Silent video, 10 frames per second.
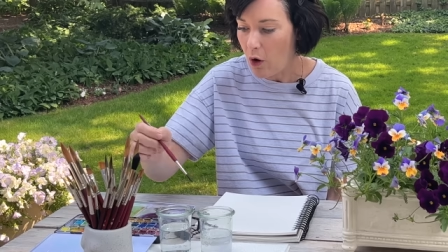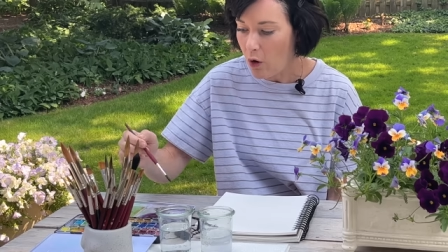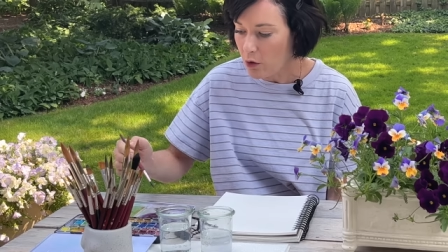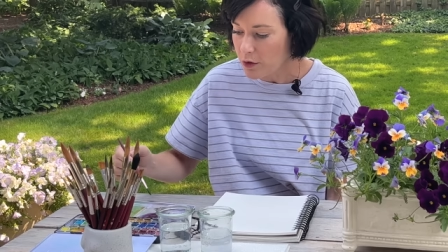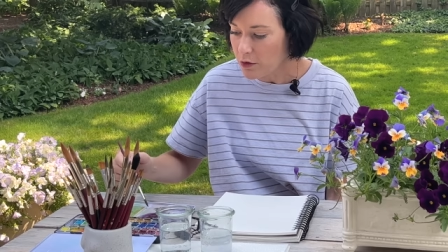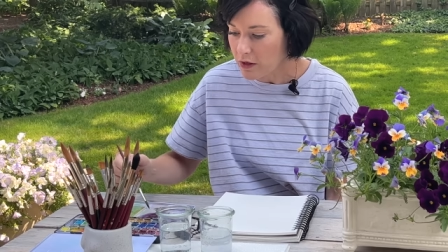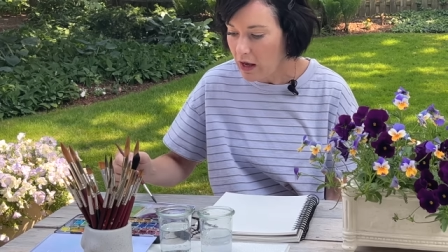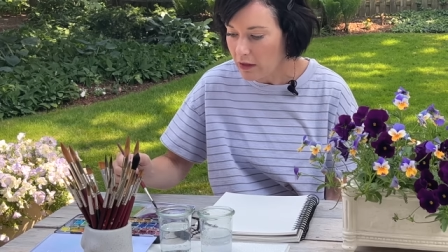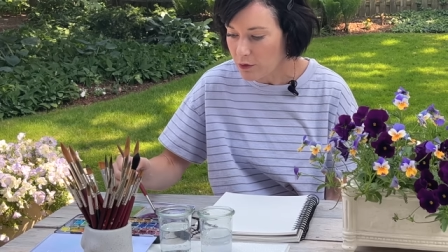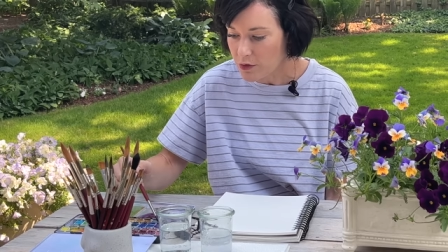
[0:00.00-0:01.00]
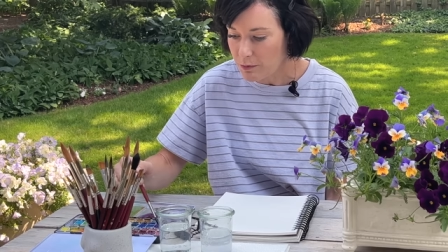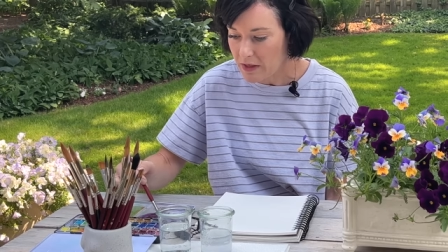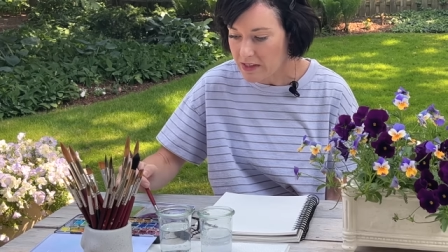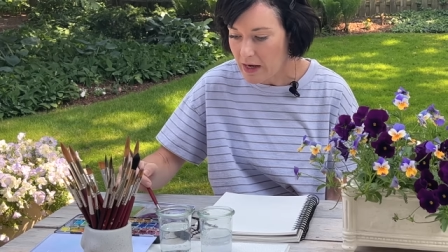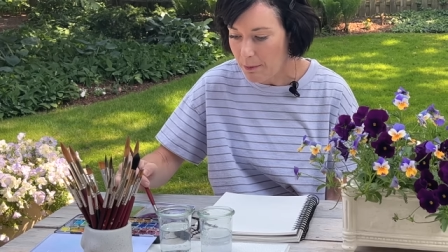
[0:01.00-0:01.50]
all your colors
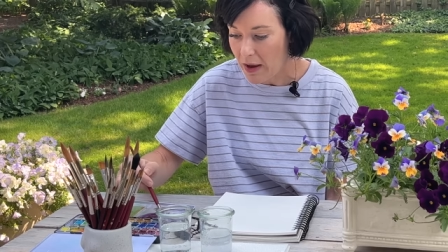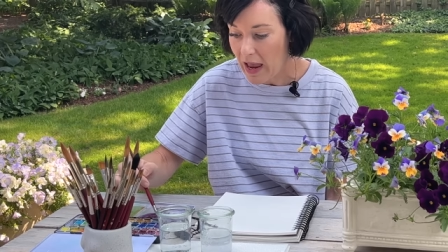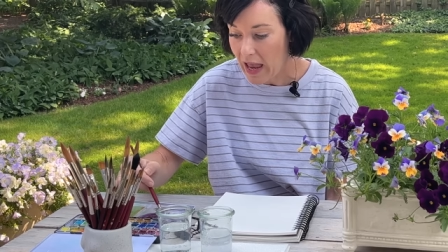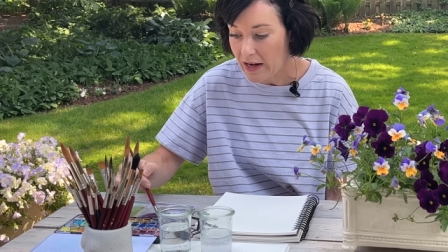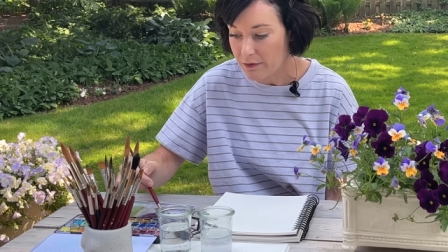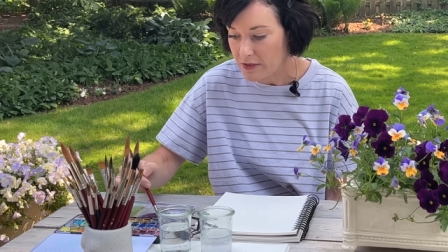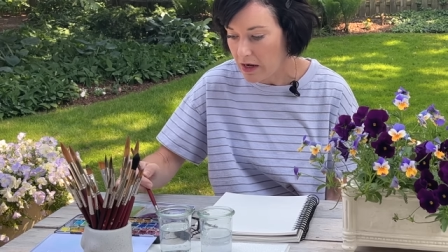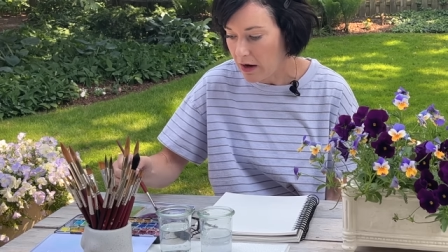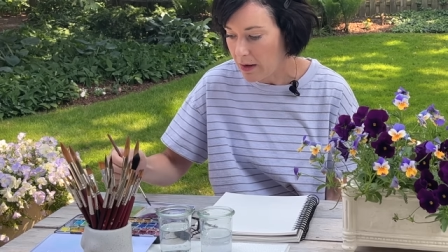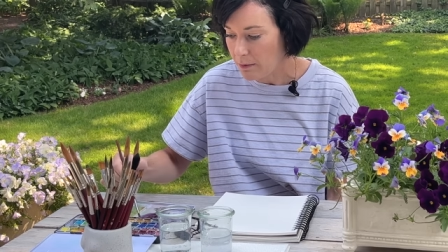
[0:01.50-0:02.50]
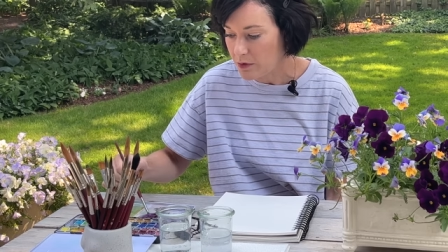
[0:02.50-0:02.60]
mixed up ahead of time